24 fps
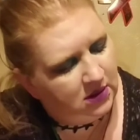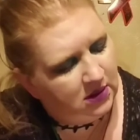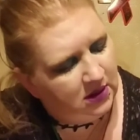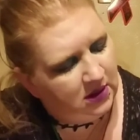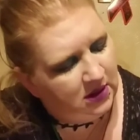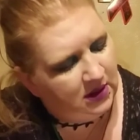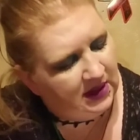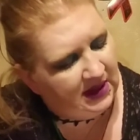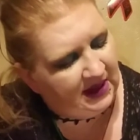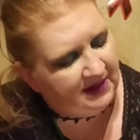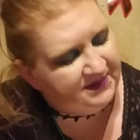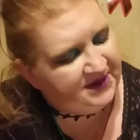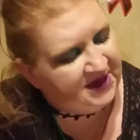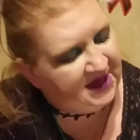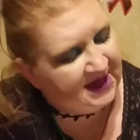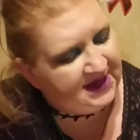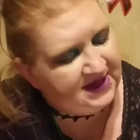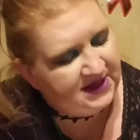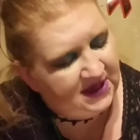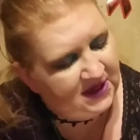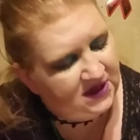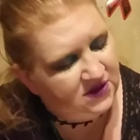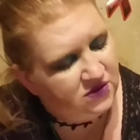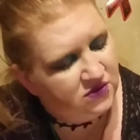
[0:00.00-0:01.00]
I mean, I
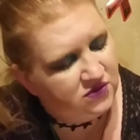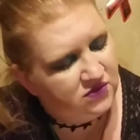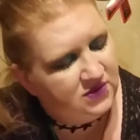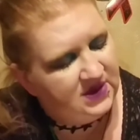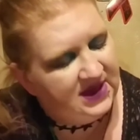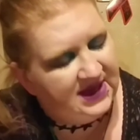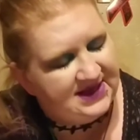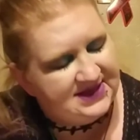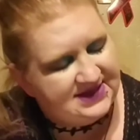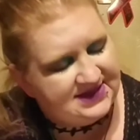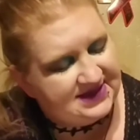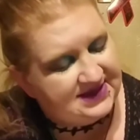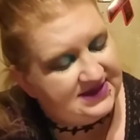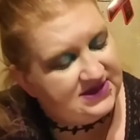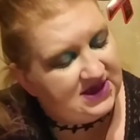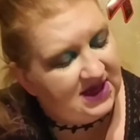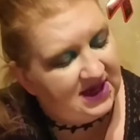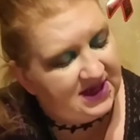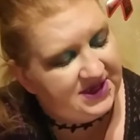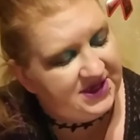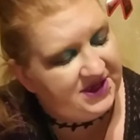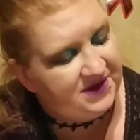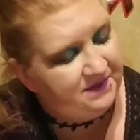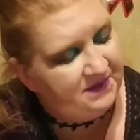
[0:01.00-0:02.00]
know it's a
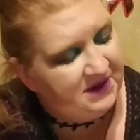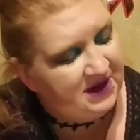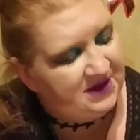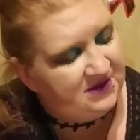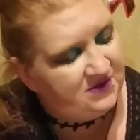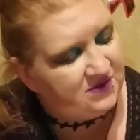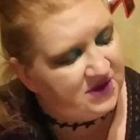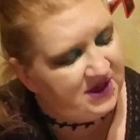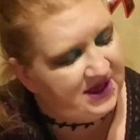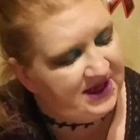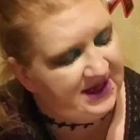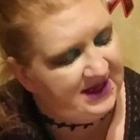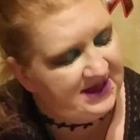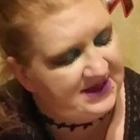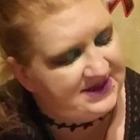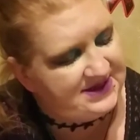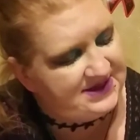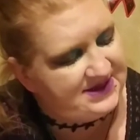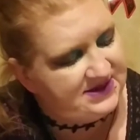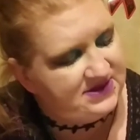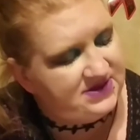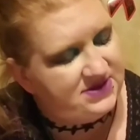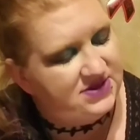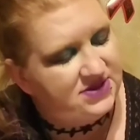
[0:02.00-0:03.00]
documentary. It's
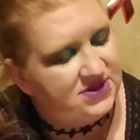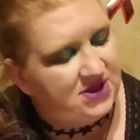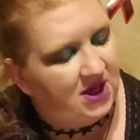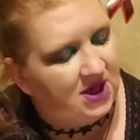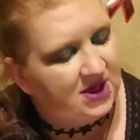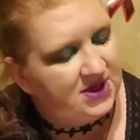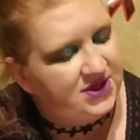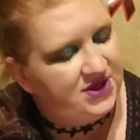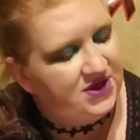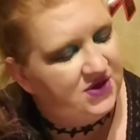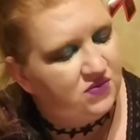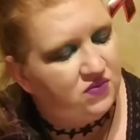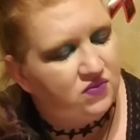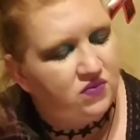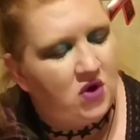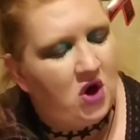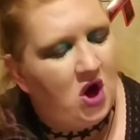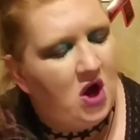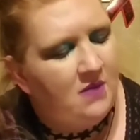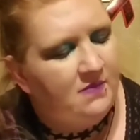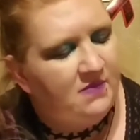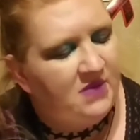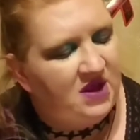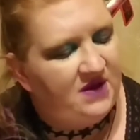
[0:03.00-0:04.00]

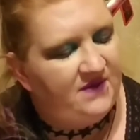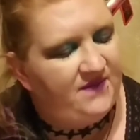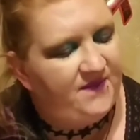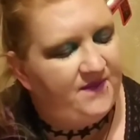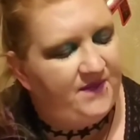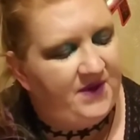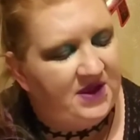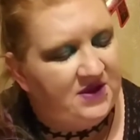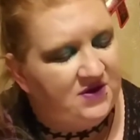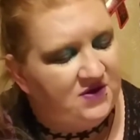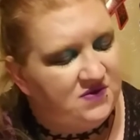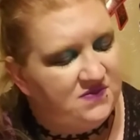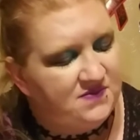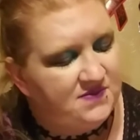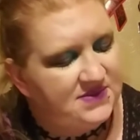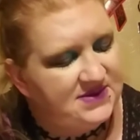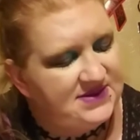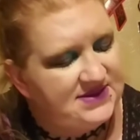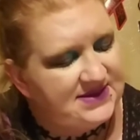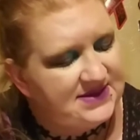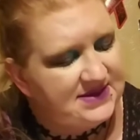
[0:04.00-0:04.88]
Docurama Films.